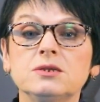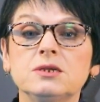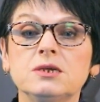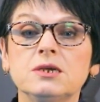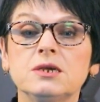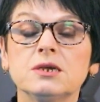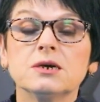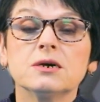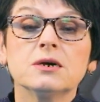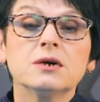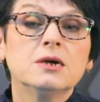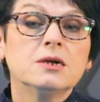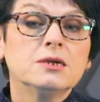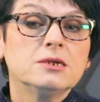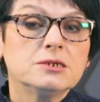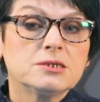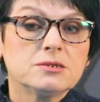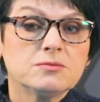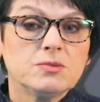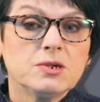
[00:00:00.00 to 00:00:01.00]
we will
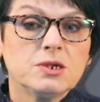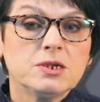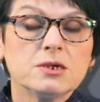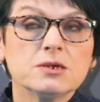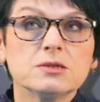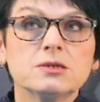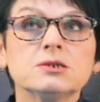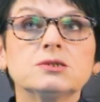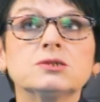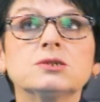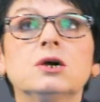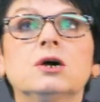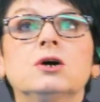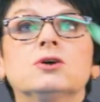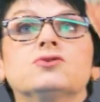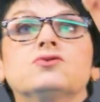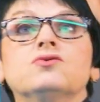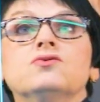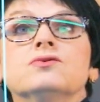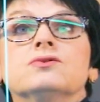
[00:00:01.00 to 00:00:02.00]
consider the
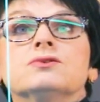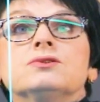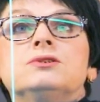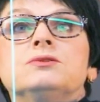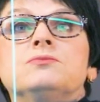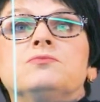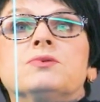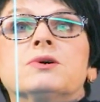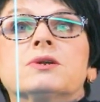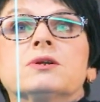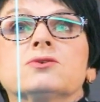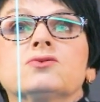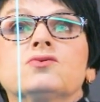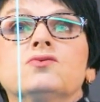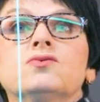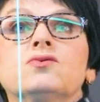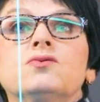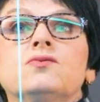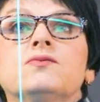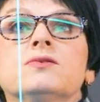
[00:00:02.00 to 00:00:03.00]
temperature in this case to
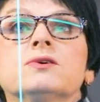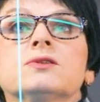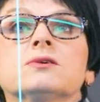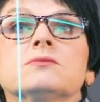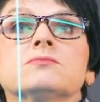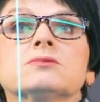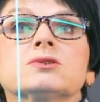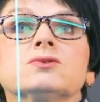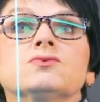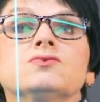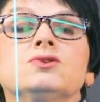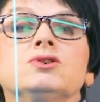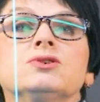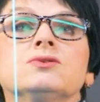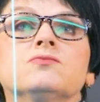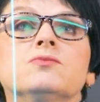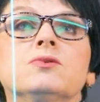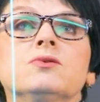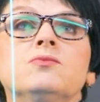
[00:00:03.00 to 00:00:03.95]
be constant.